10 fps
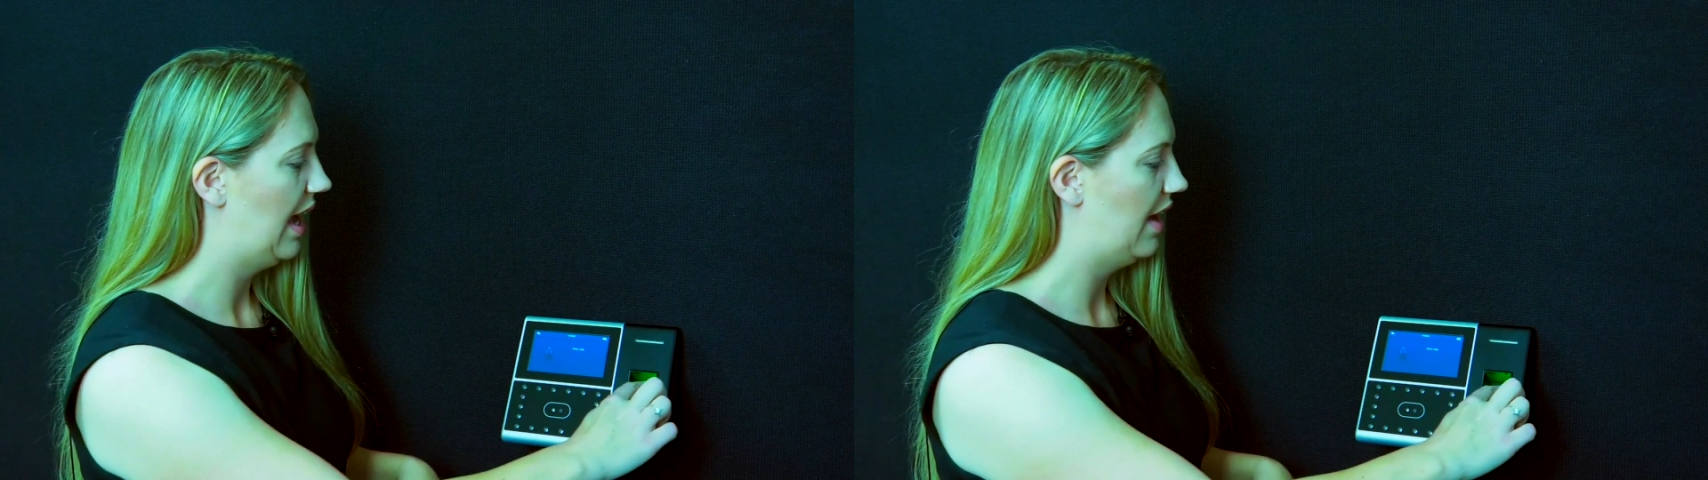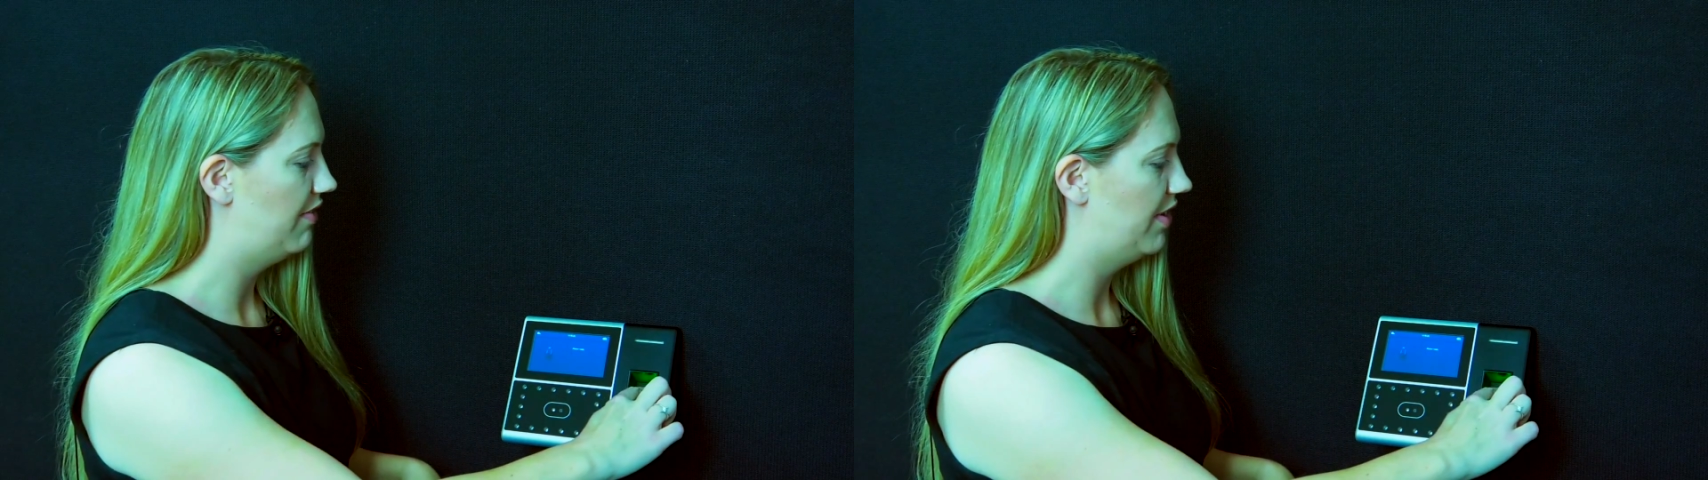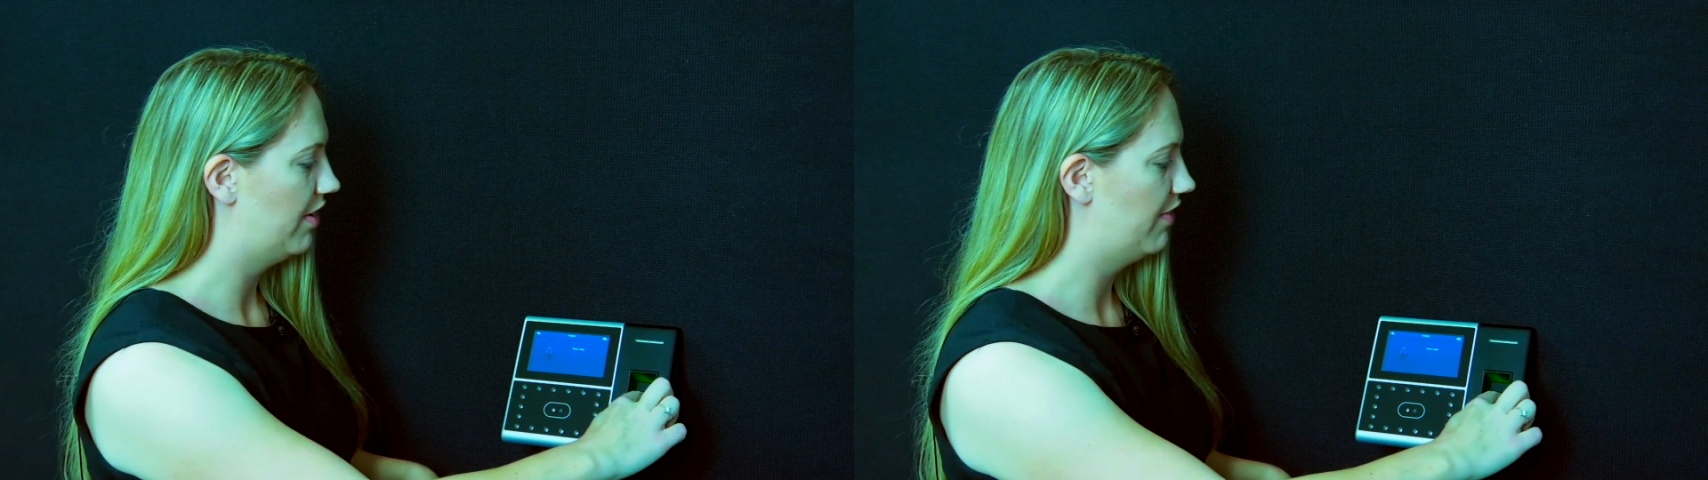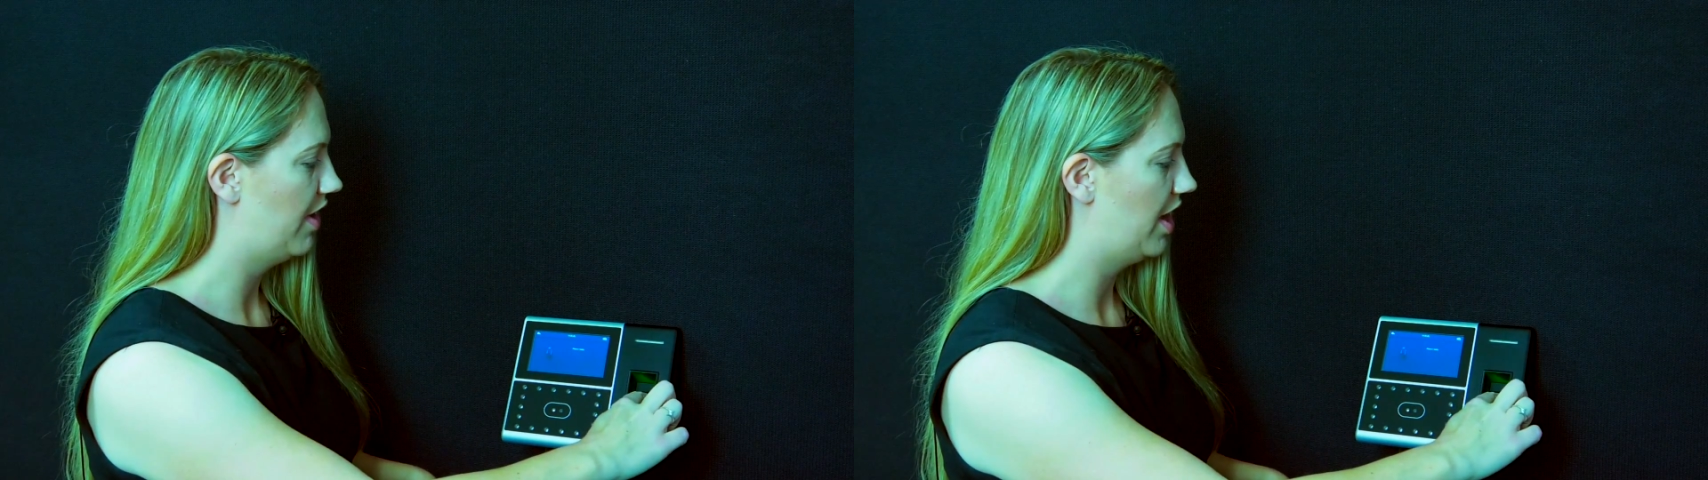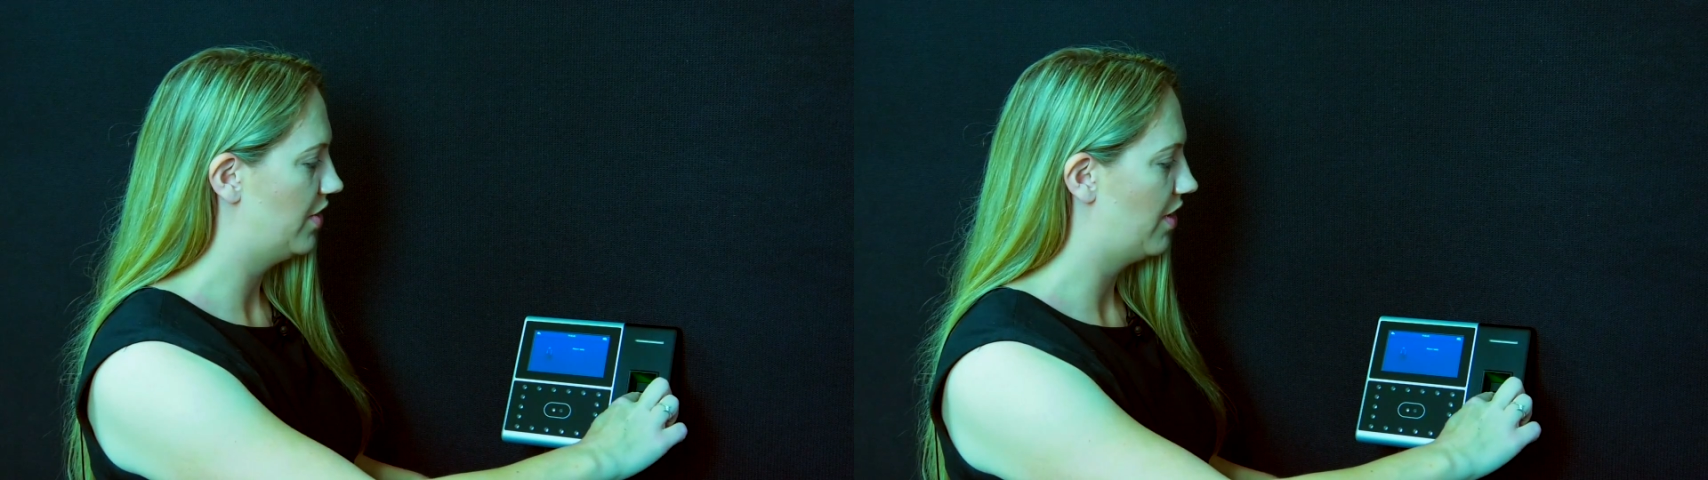and
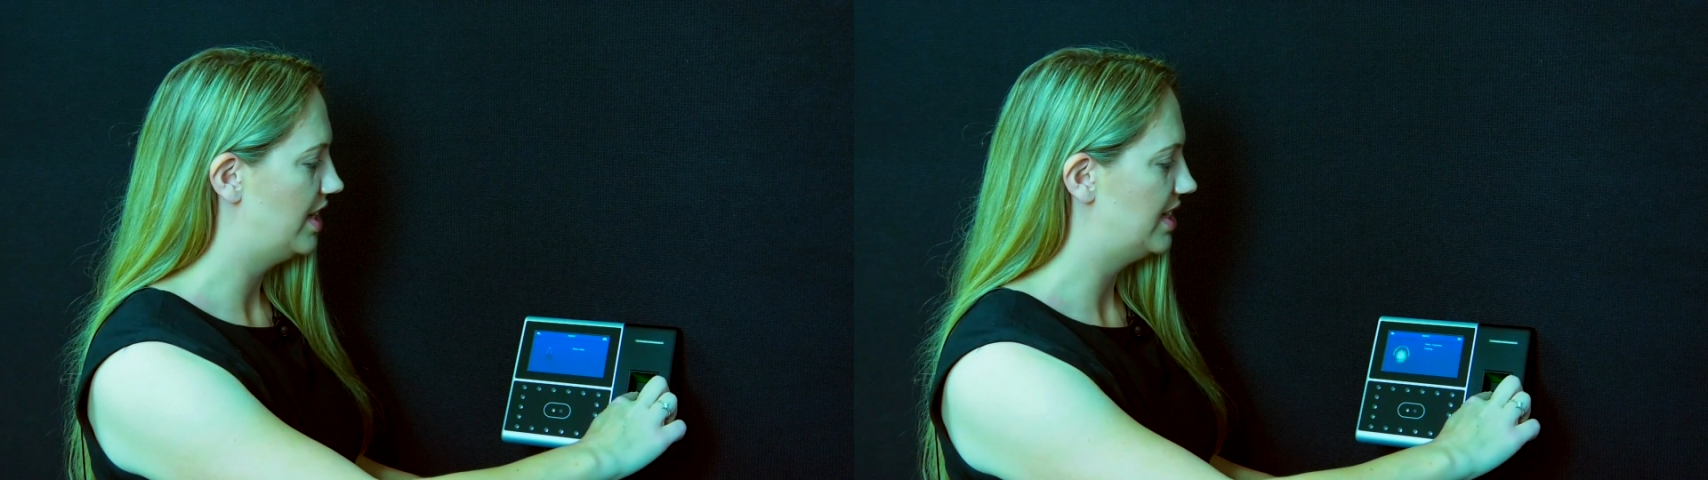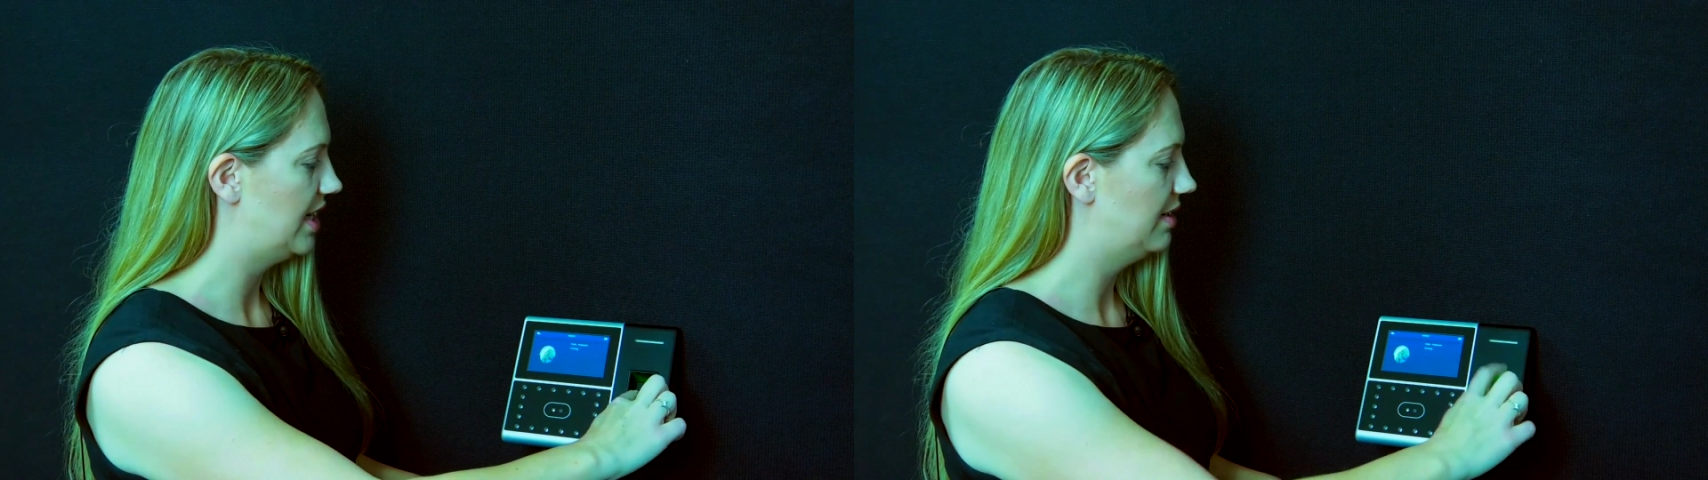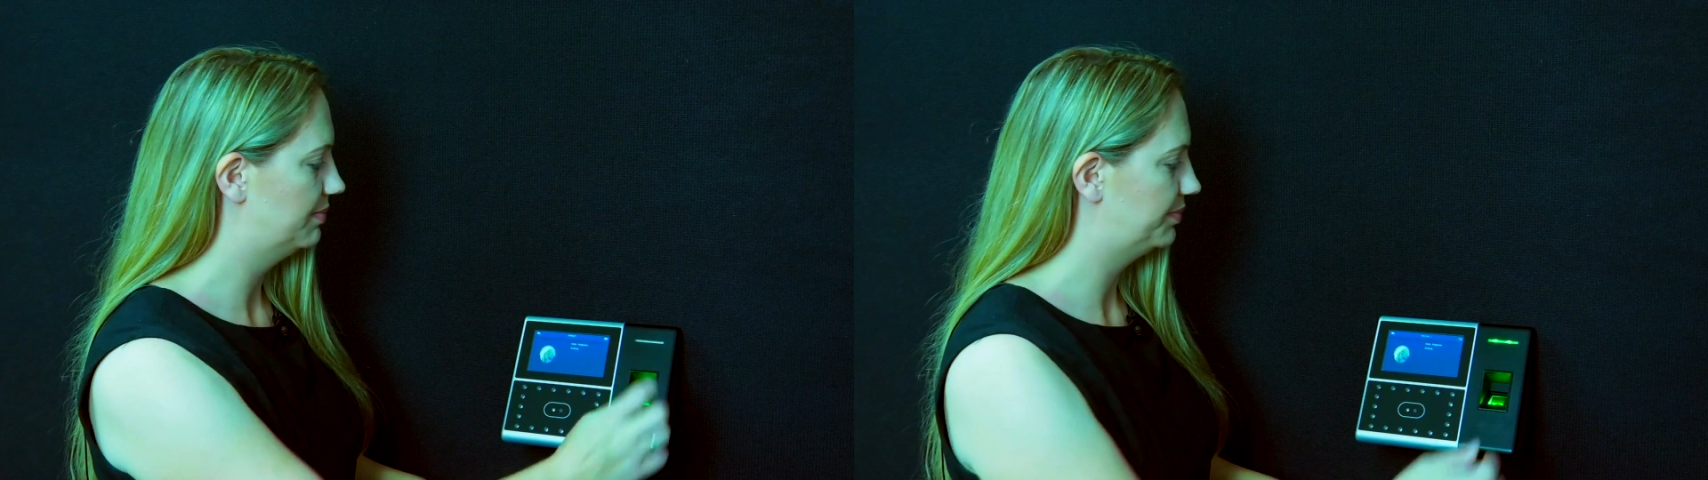verify your ID.